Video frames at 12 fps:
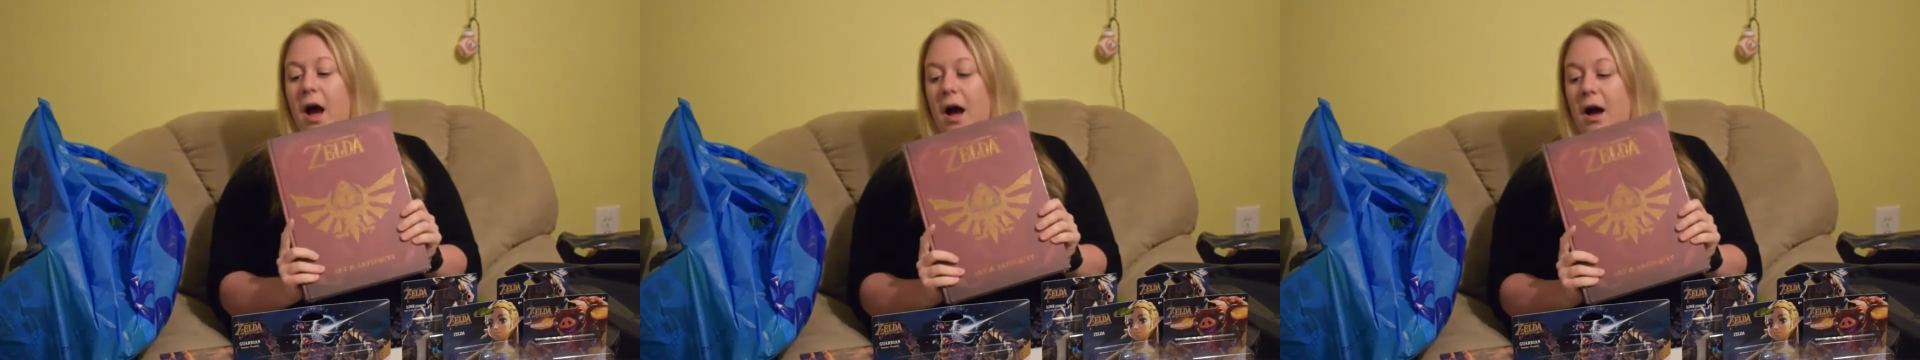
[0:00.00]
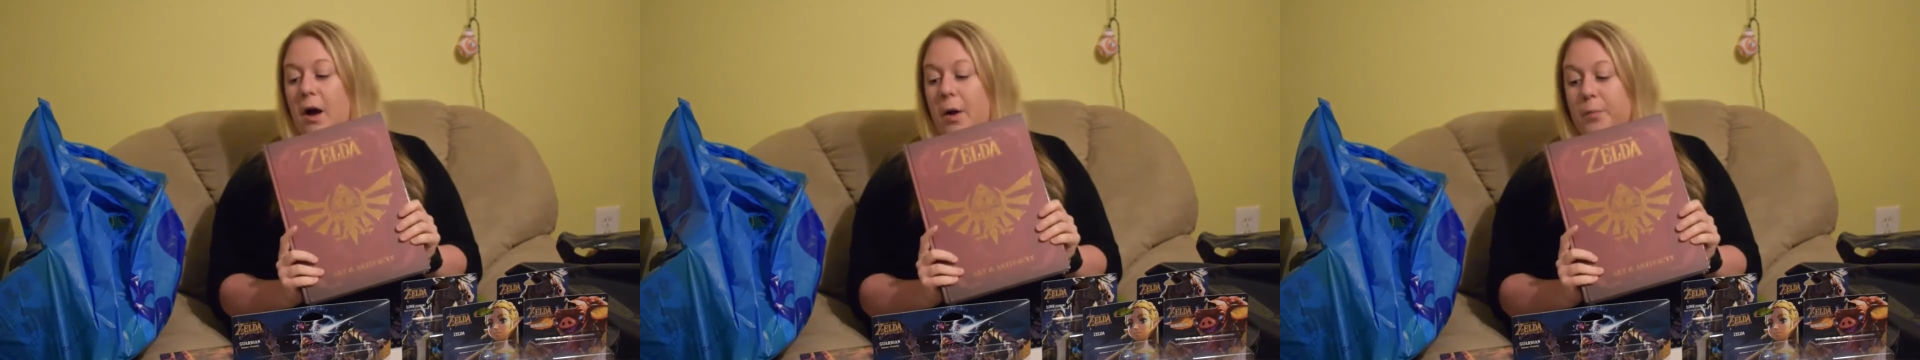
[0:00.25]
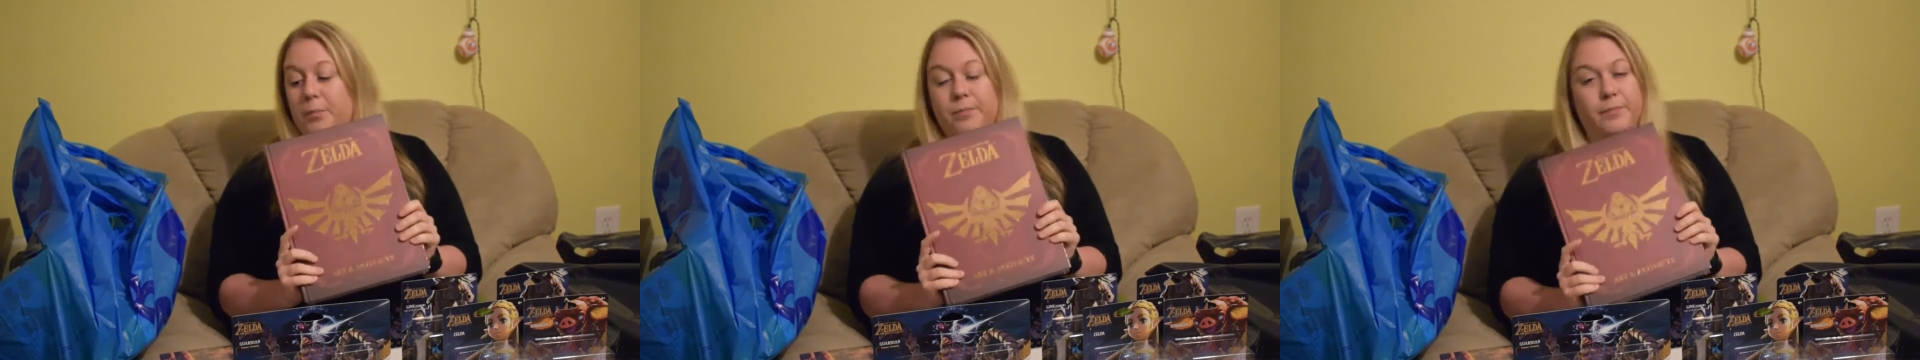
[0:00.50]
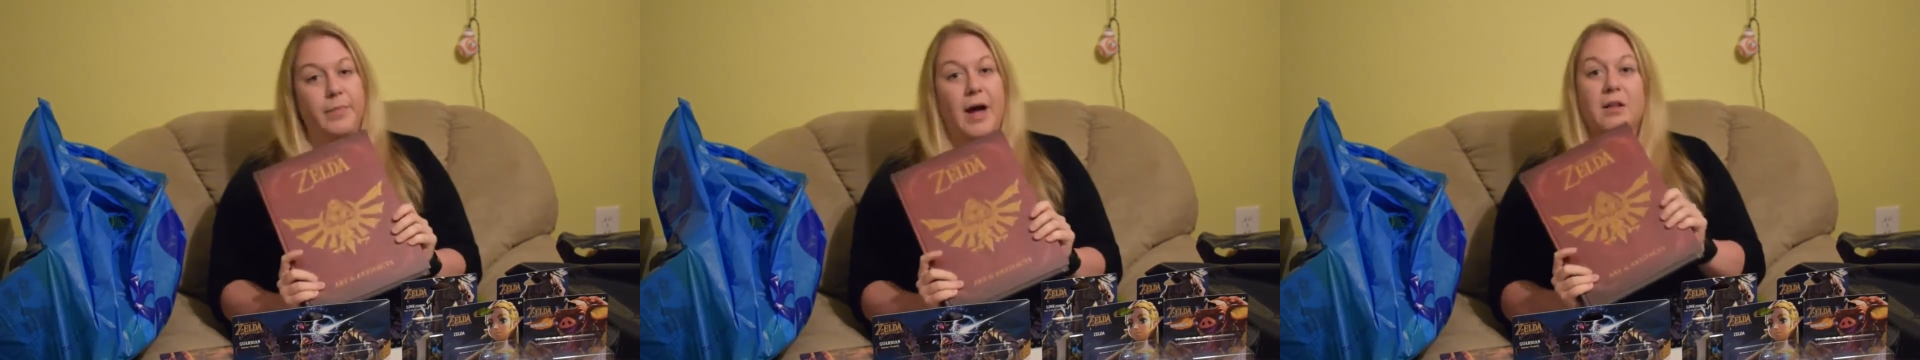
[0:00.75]
I
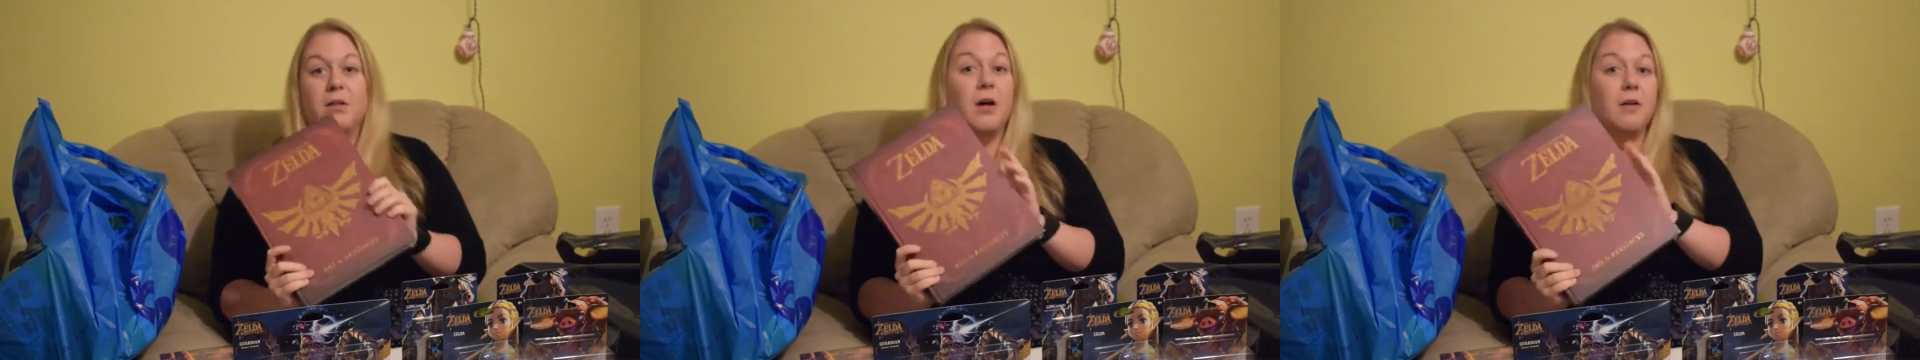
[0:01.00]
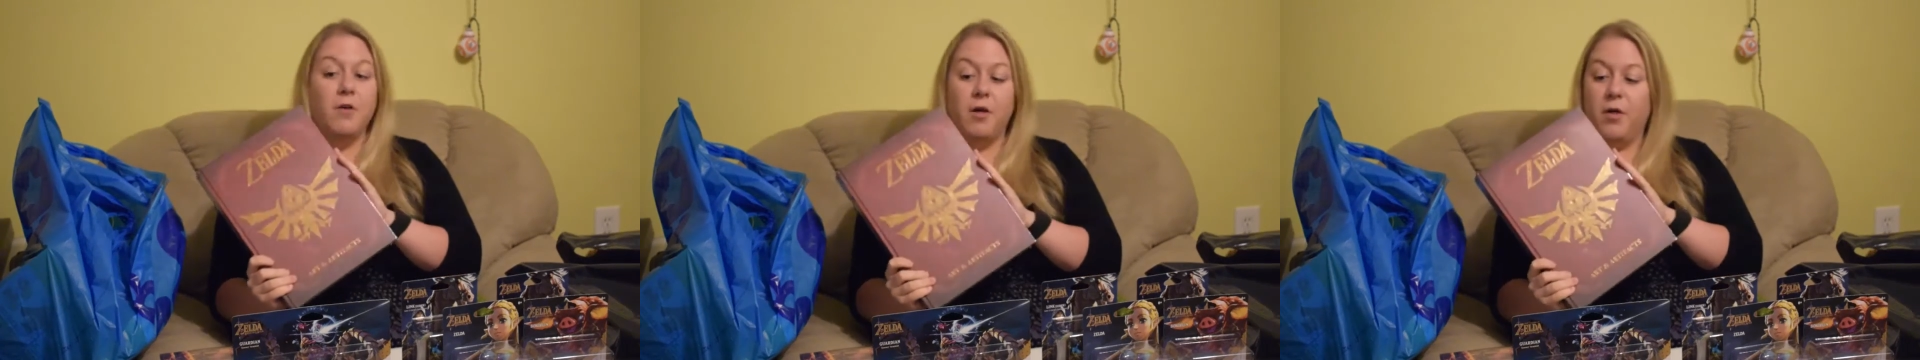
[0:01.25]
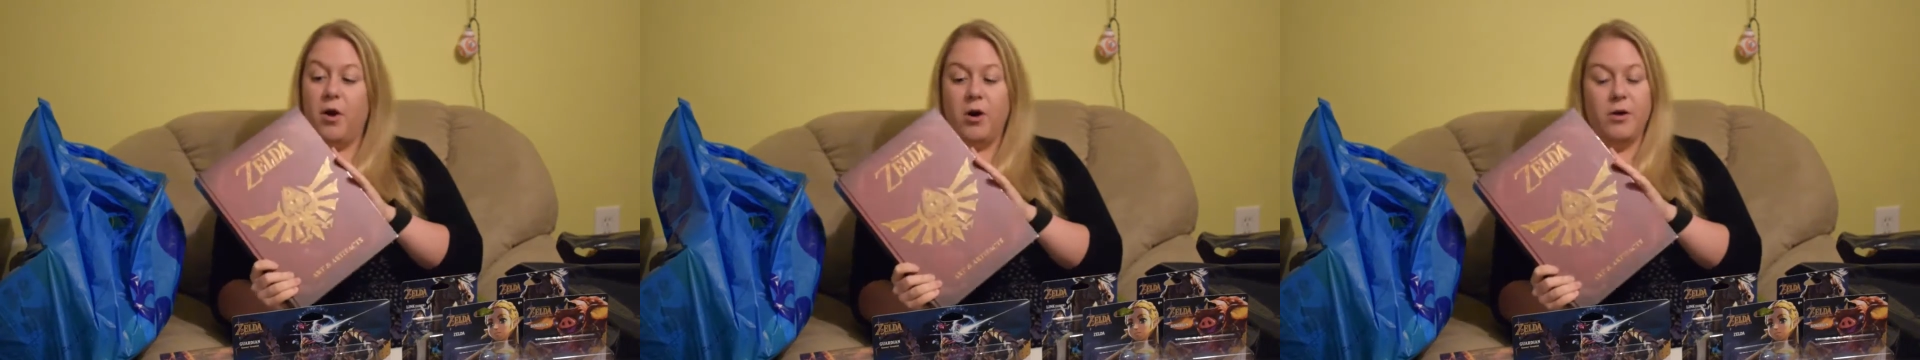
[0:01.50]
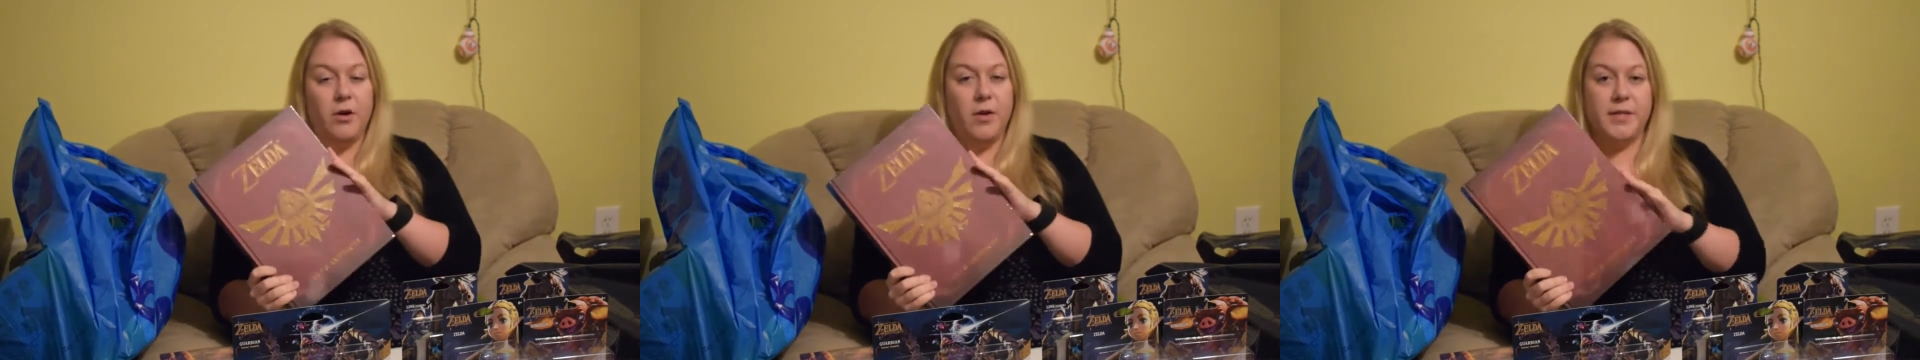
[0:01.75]
love all the
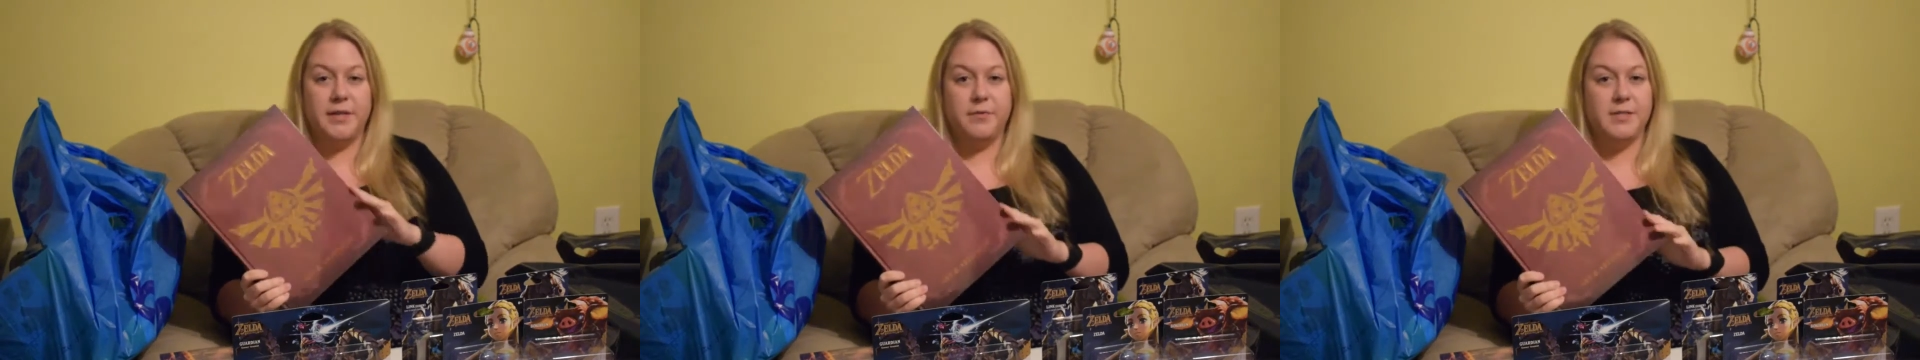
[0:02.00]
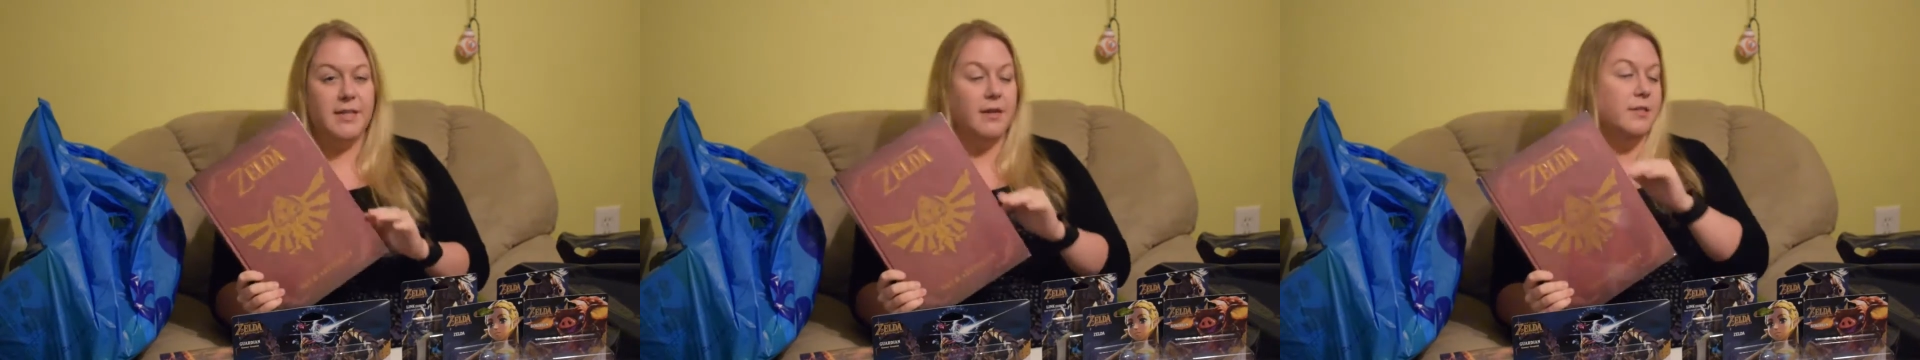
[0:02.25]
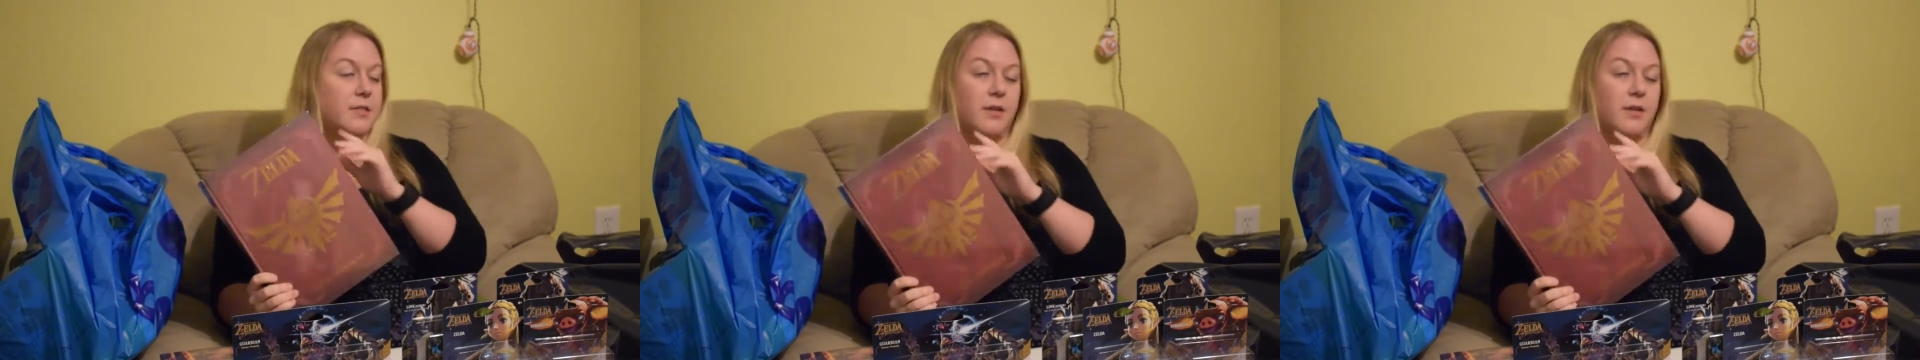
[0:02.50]
art and all the different Zeldas,